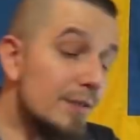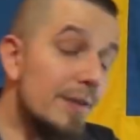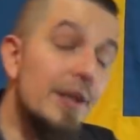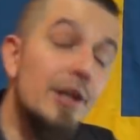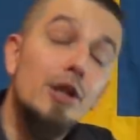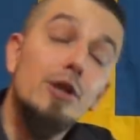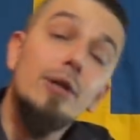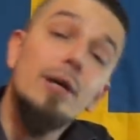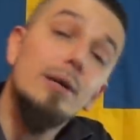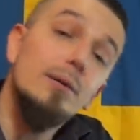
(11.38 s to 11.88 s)

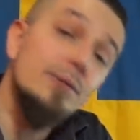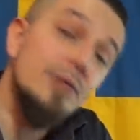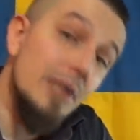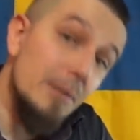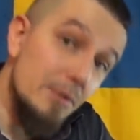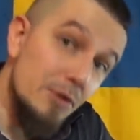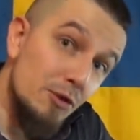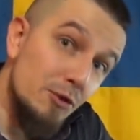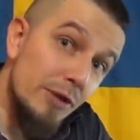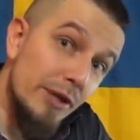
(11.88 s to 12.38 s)
video, I'll
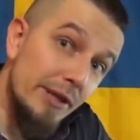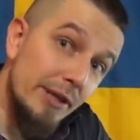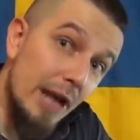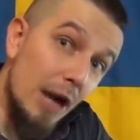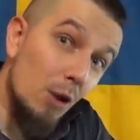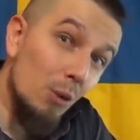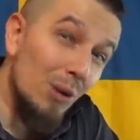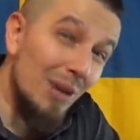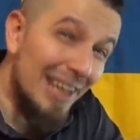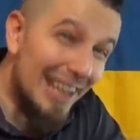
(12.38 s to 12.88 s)
demonstrate
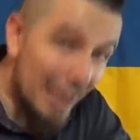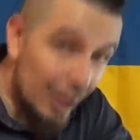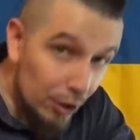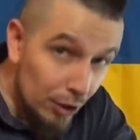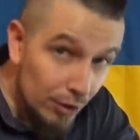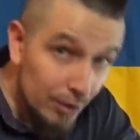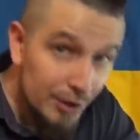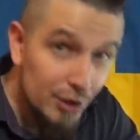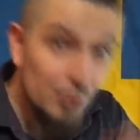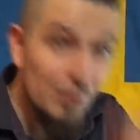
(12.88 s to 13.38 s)
how
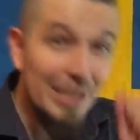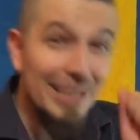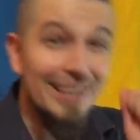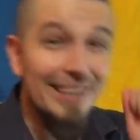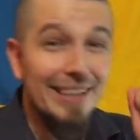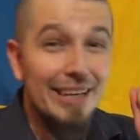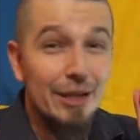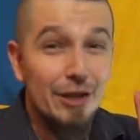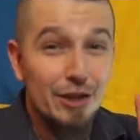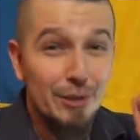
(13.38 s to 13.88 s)
little
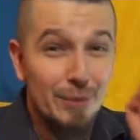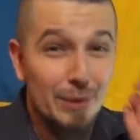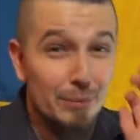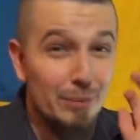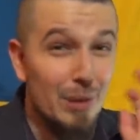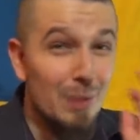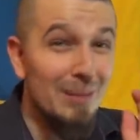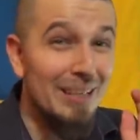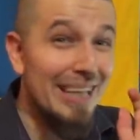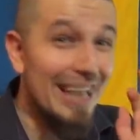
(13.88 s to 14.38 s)
Sweden cares about
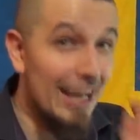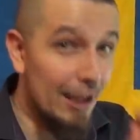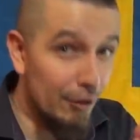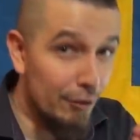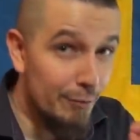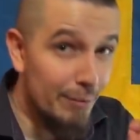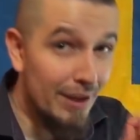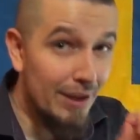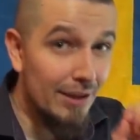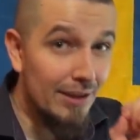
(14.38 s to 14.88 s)
public
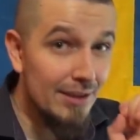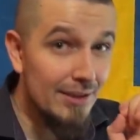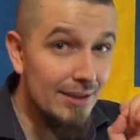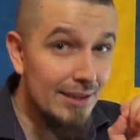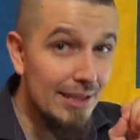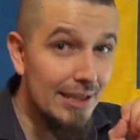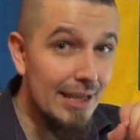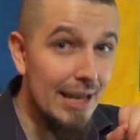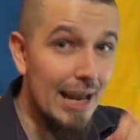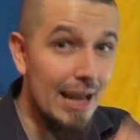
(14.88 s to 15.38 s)
health
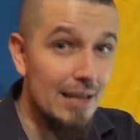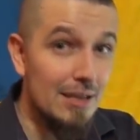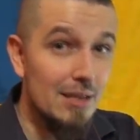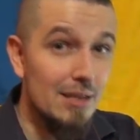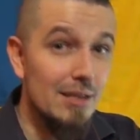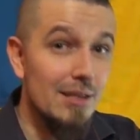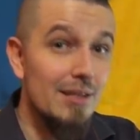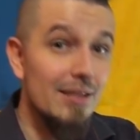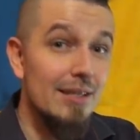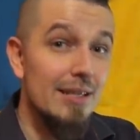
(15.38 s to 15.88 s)
policy and
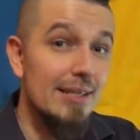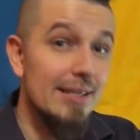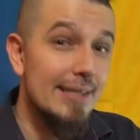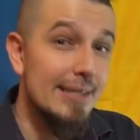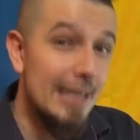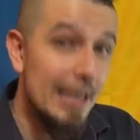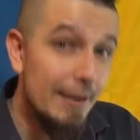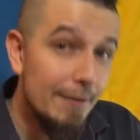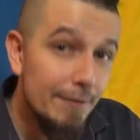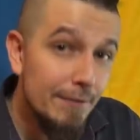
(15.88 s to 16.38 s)
citizen
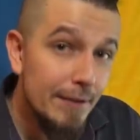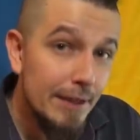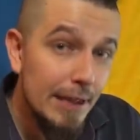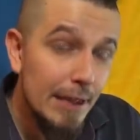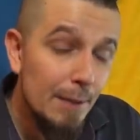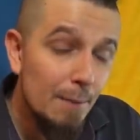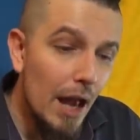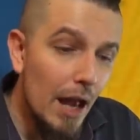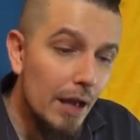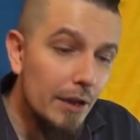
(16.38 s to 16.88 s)

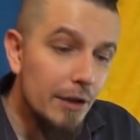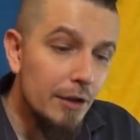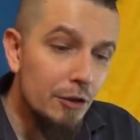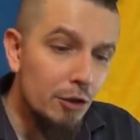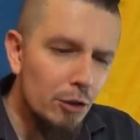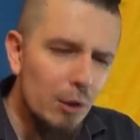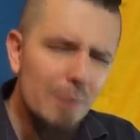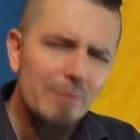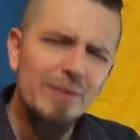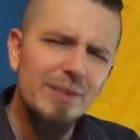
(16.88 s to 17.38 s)
safety. And
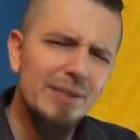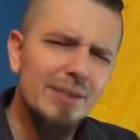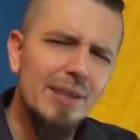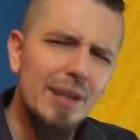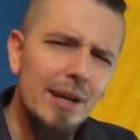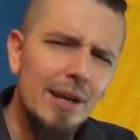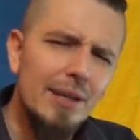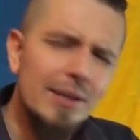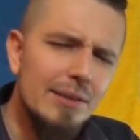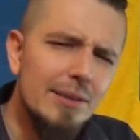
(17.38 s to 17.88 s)
do
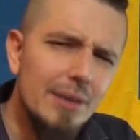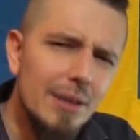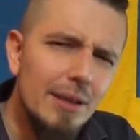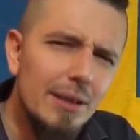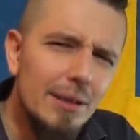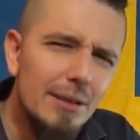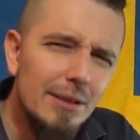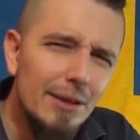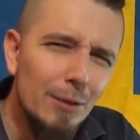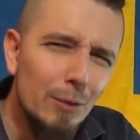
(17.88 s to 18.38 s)
emphasize
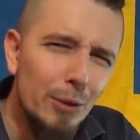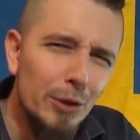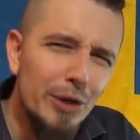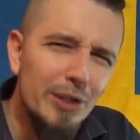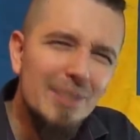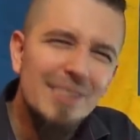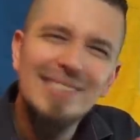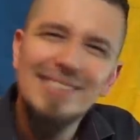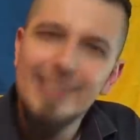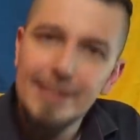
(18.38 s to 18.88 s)
the
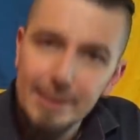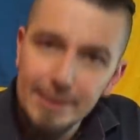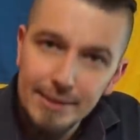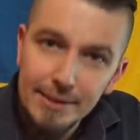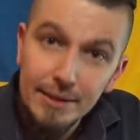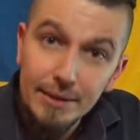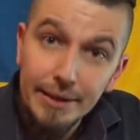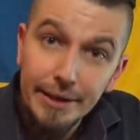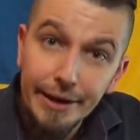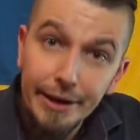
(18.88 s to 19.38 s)
word
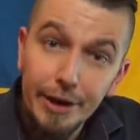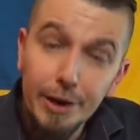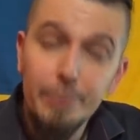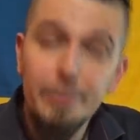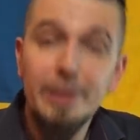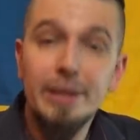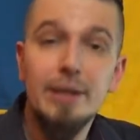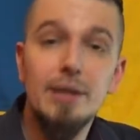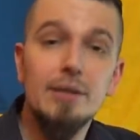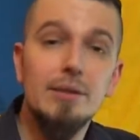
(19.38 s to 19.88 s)
citizen there,
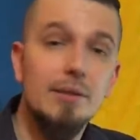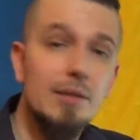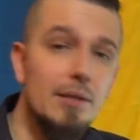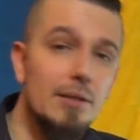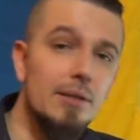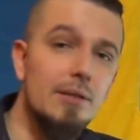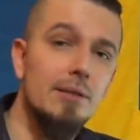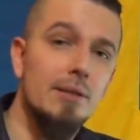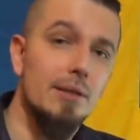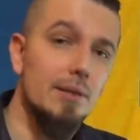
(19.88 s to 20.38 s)
because
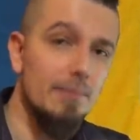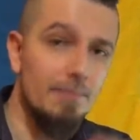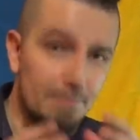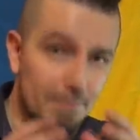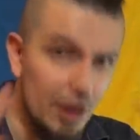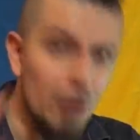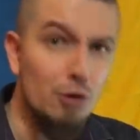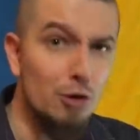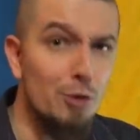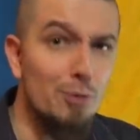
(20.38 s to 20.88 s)
this is a
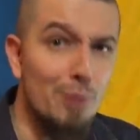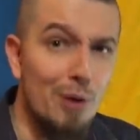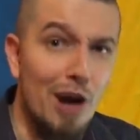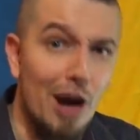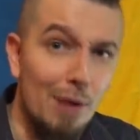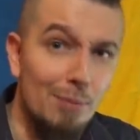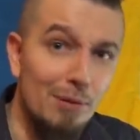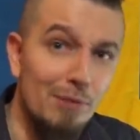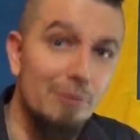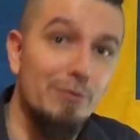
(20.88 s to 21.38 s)
huge
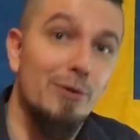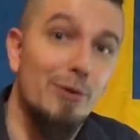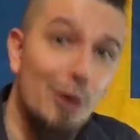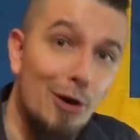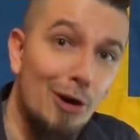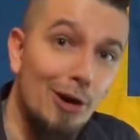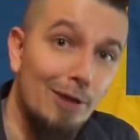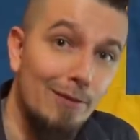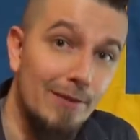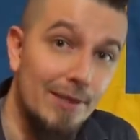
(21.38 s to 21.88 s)
problem for all of